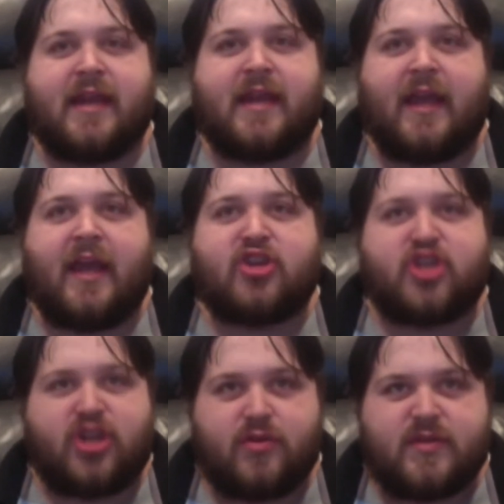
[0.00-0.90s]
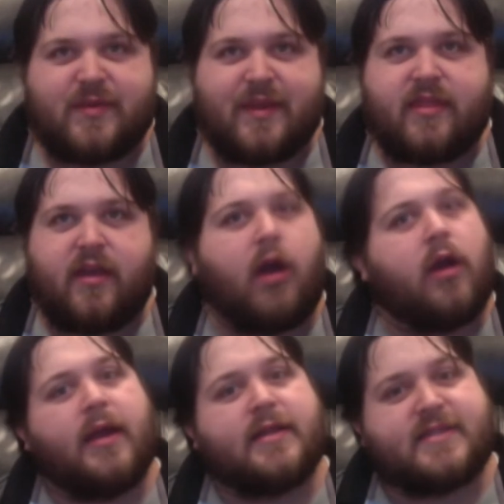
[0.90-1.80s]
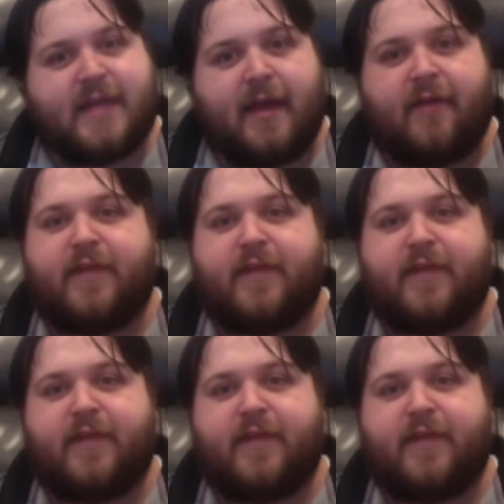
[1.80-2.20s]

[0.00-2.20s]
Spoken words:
any issues with the art itself.